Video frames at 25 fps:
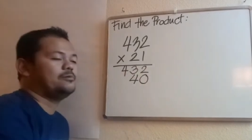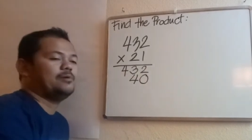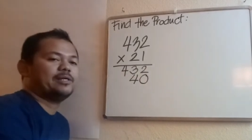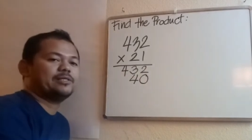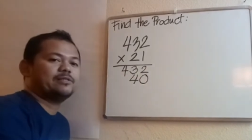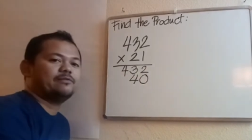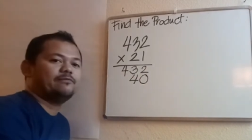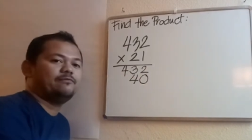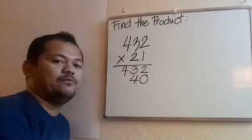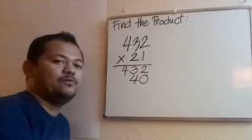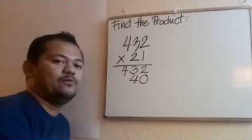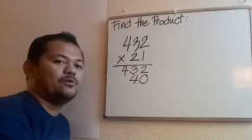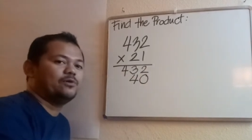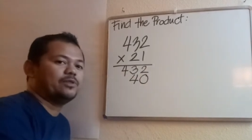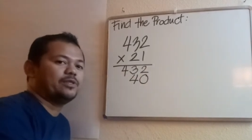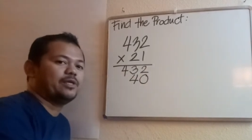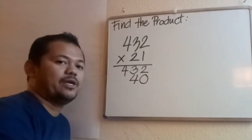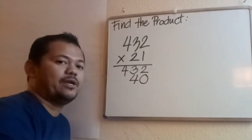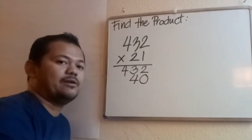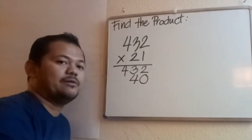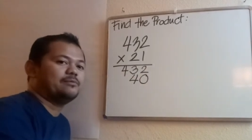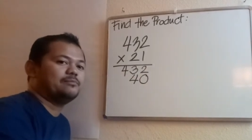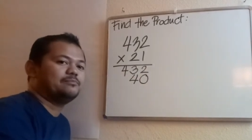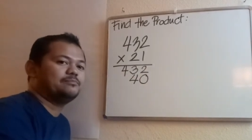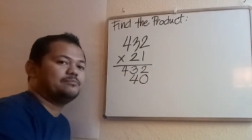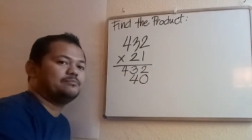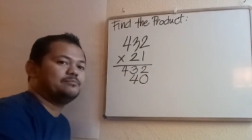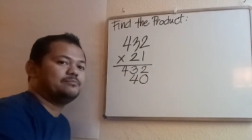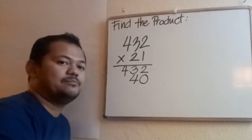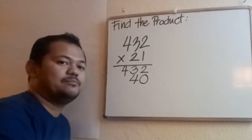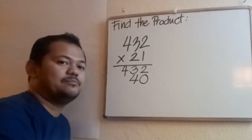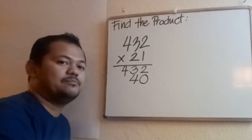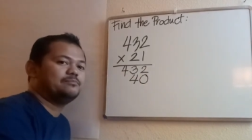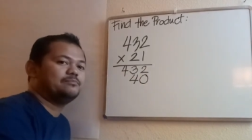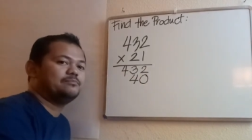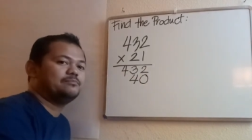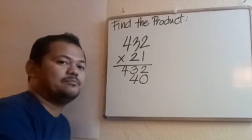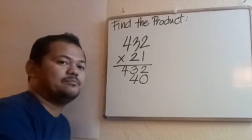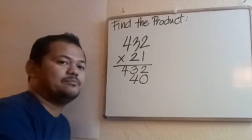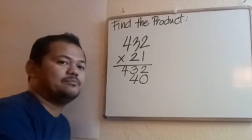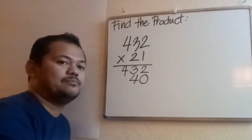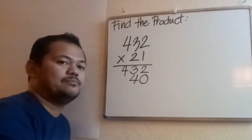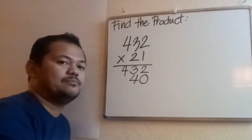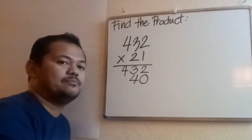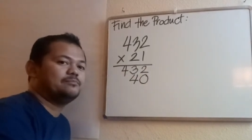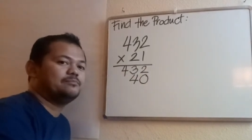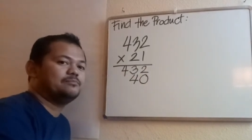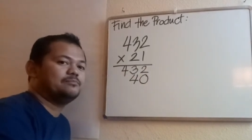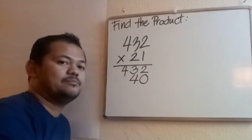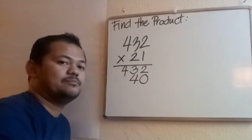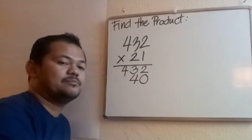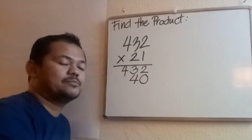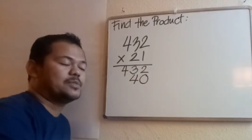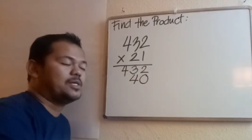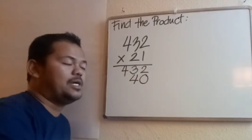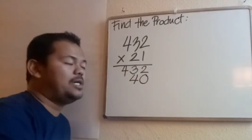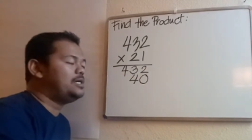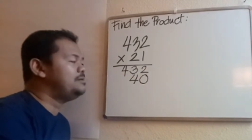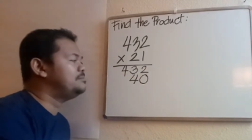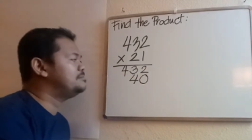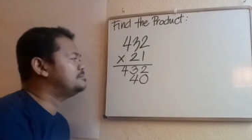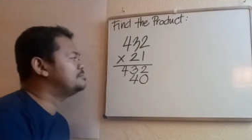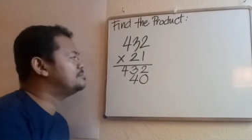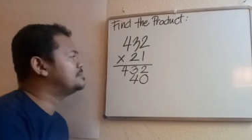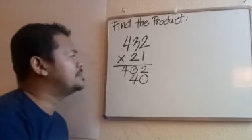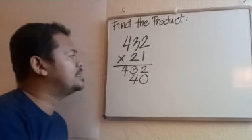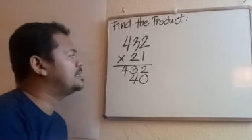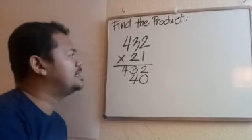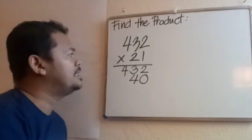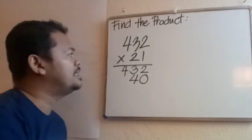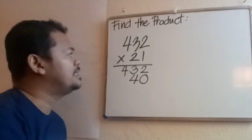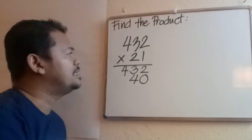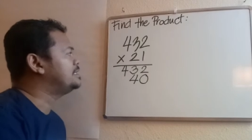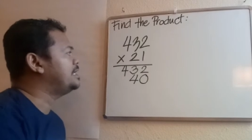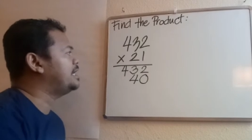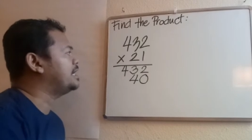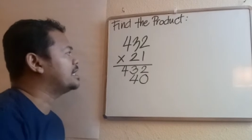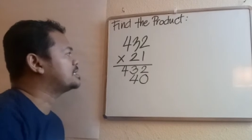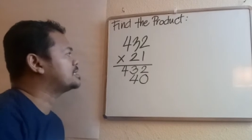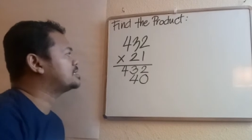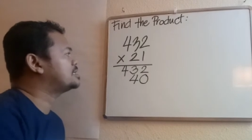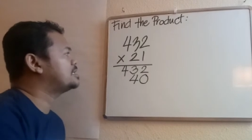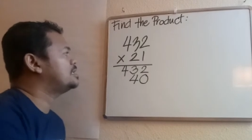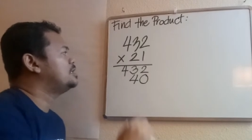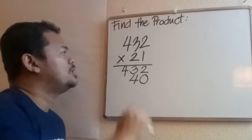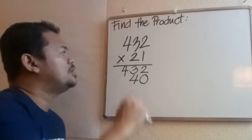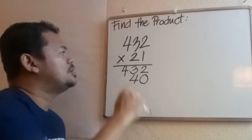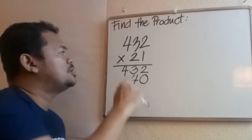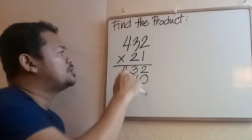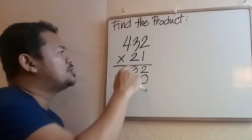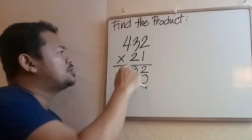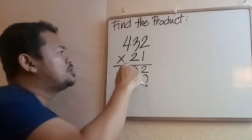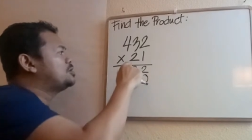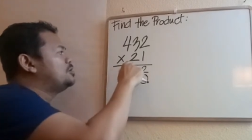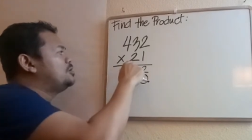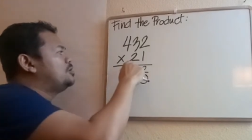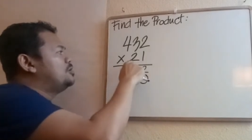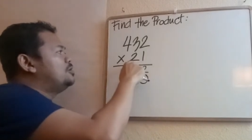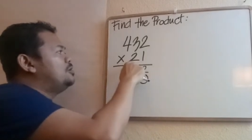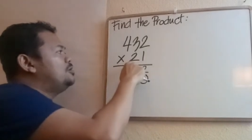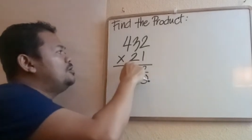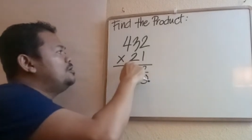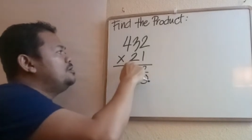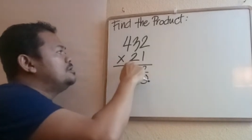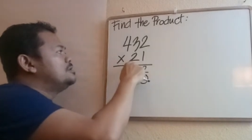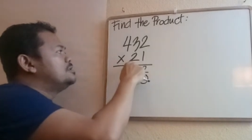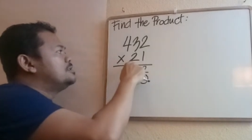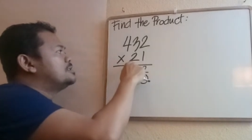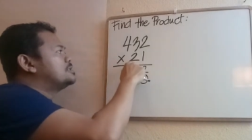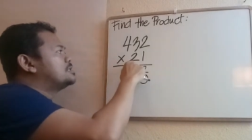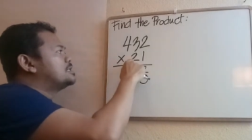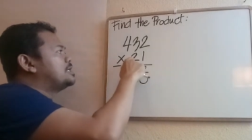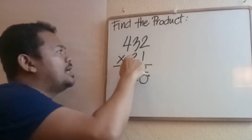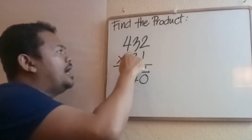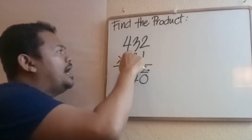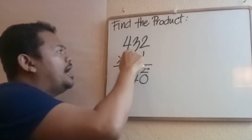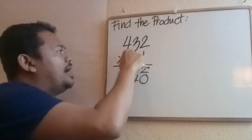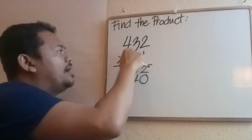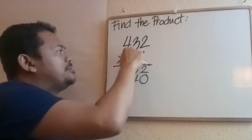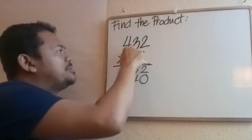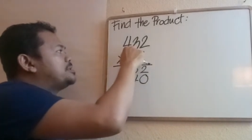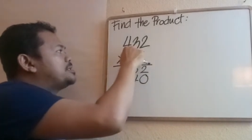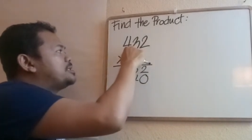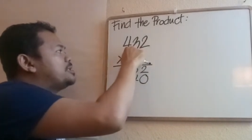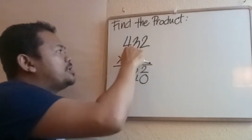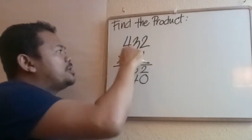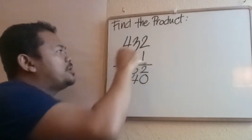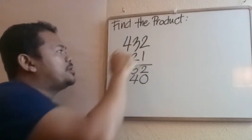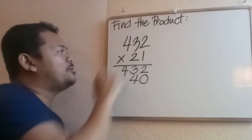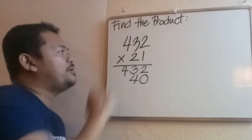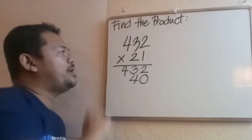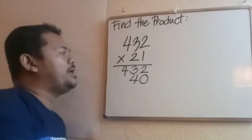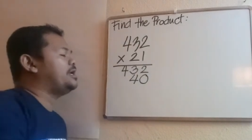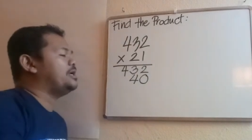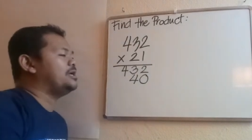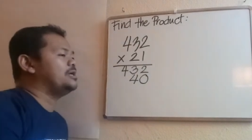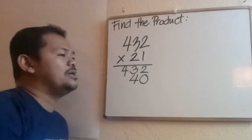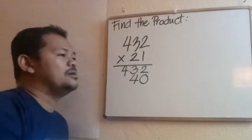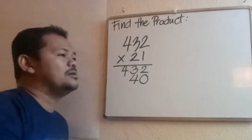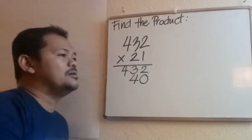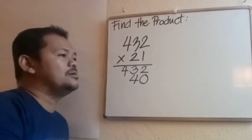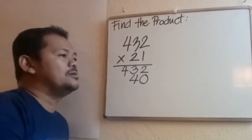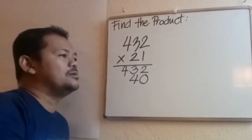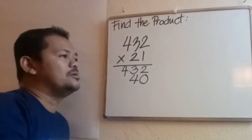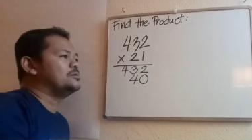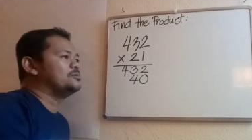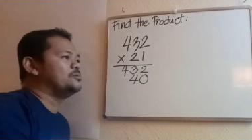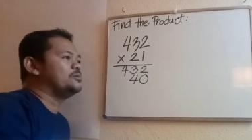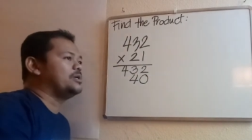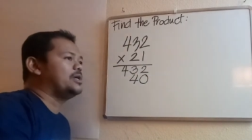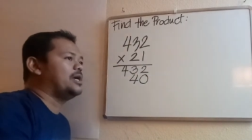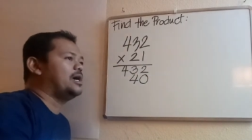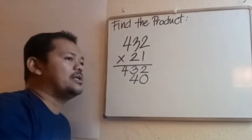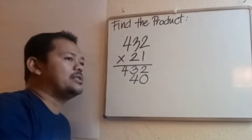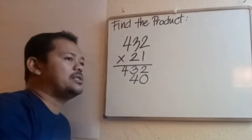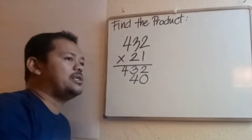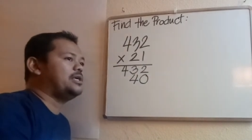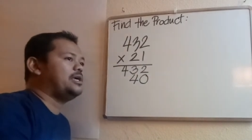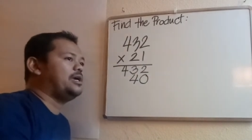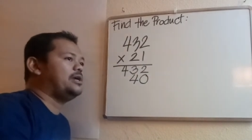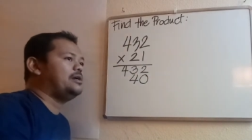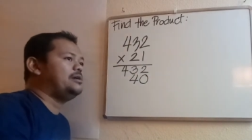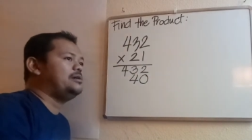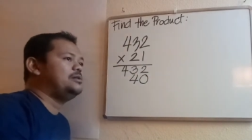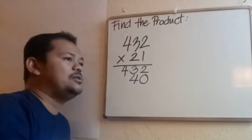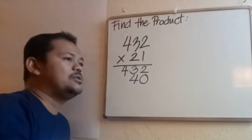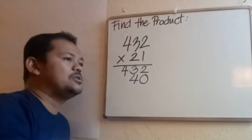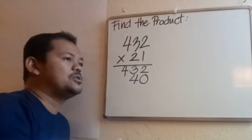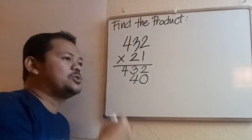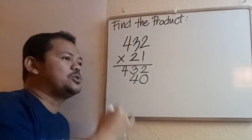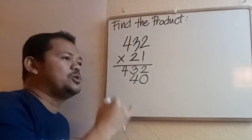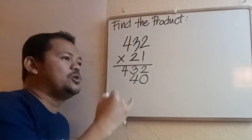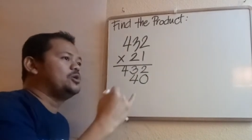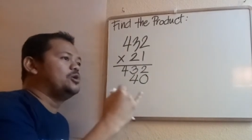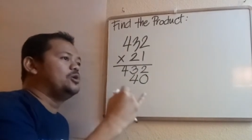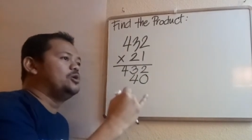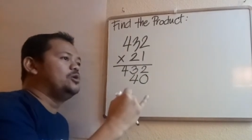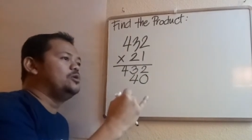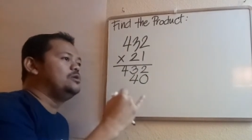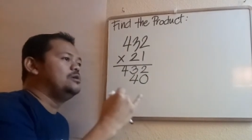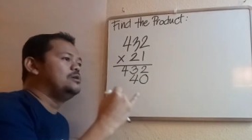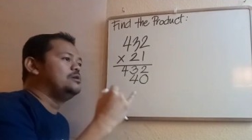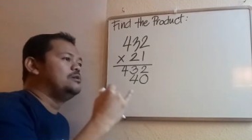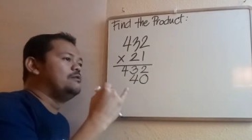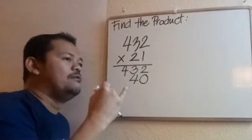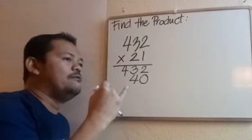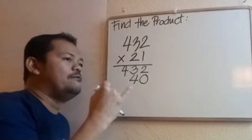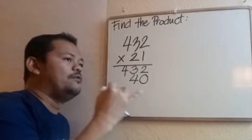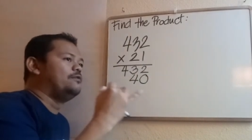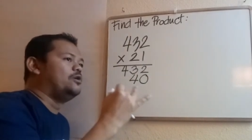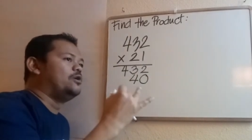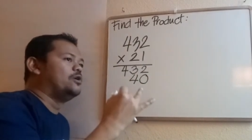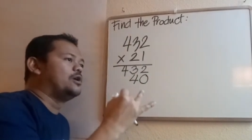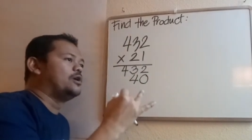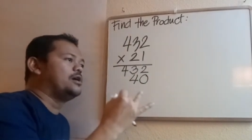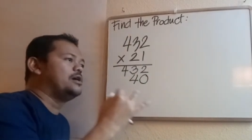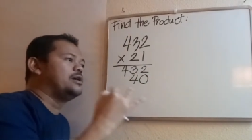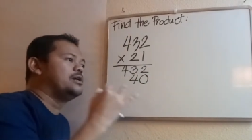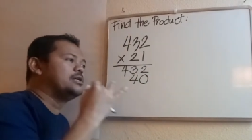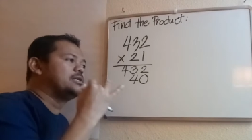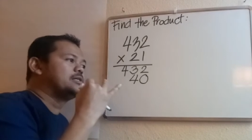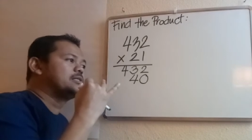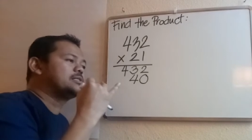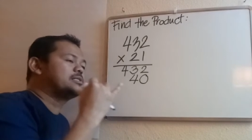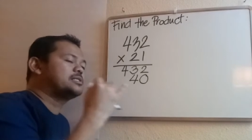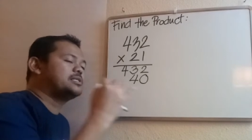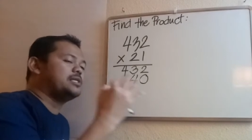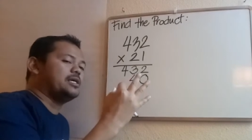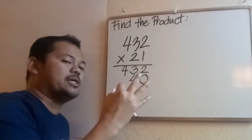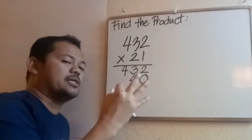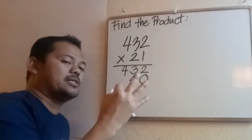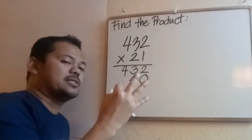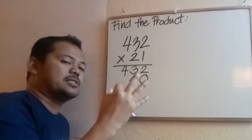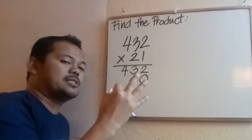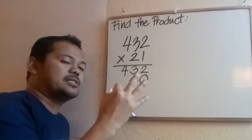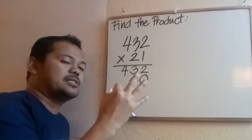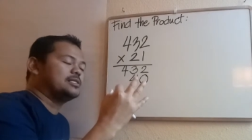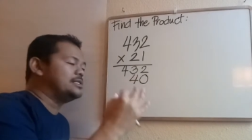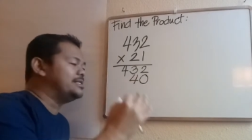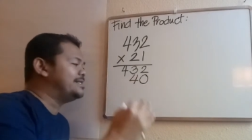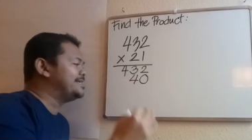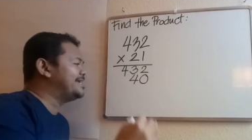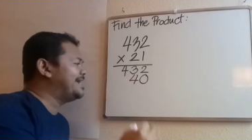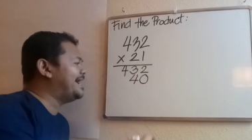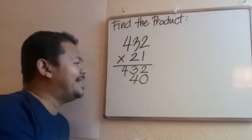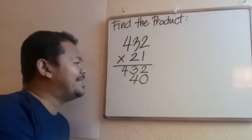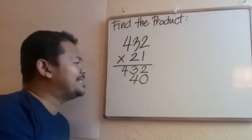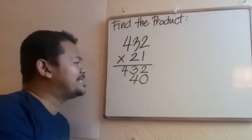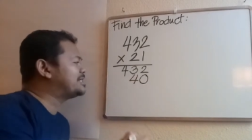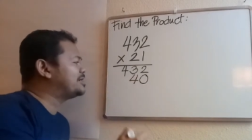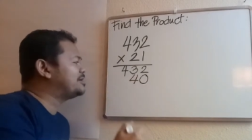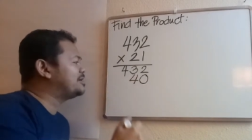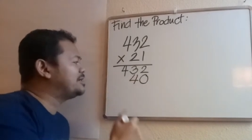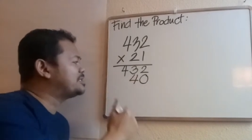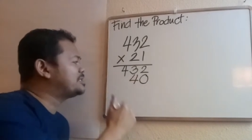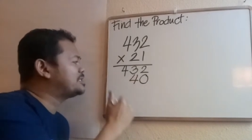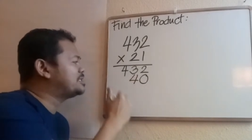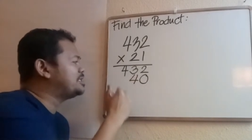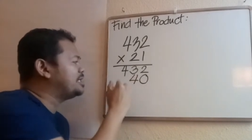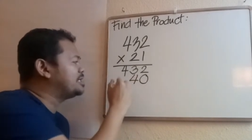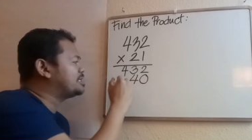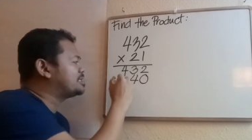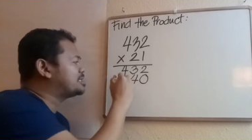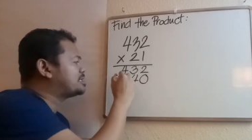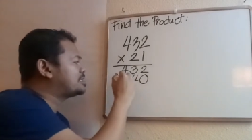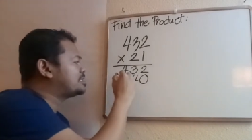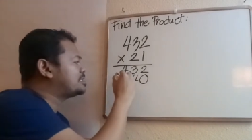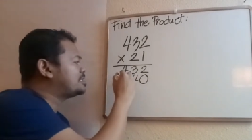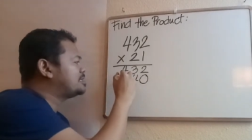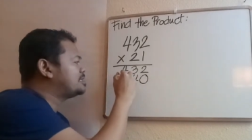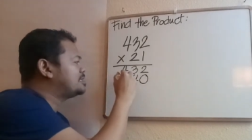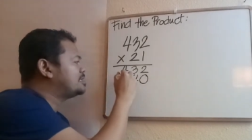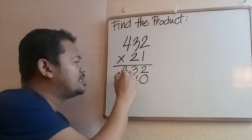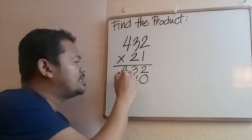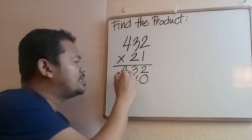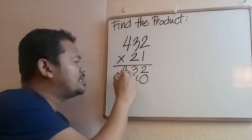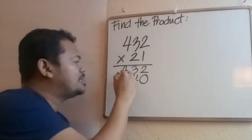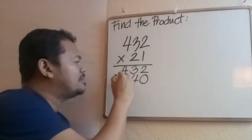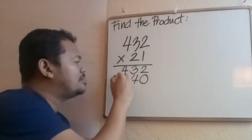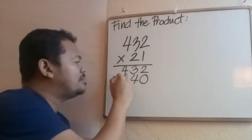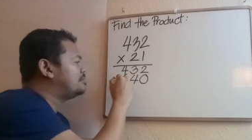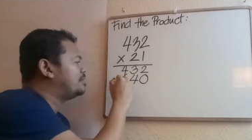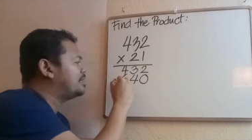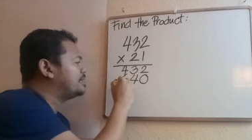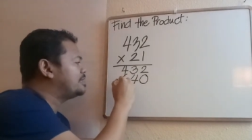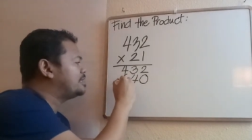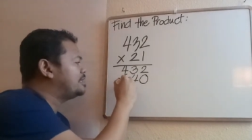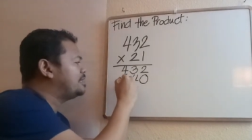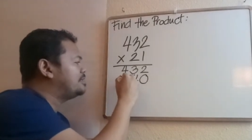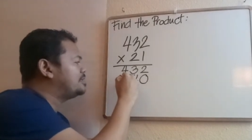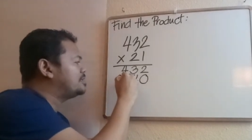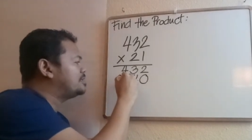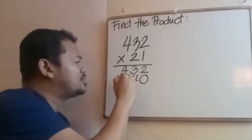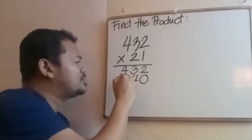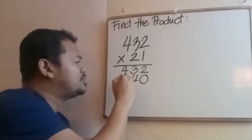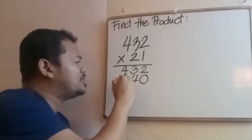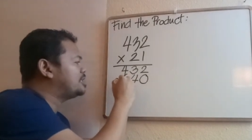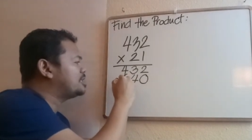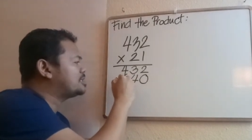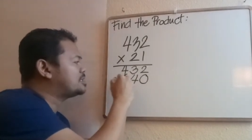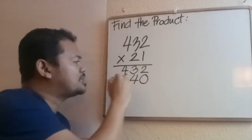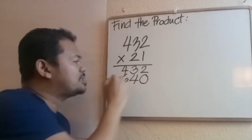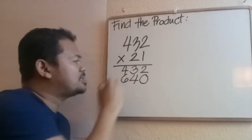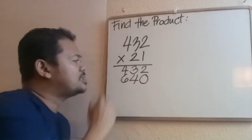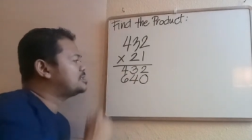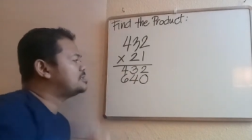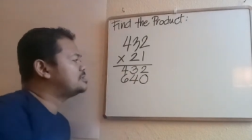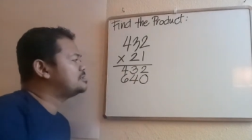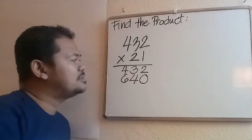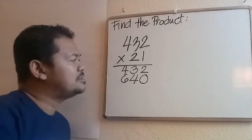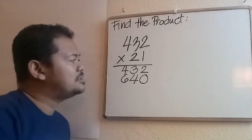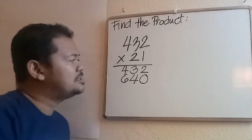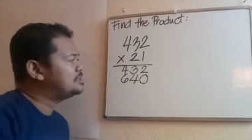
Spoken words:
Write the 4 there. Okay? Next, 2 times 3. We got here 2, 4, 6. The answer is 6. Right here, 6.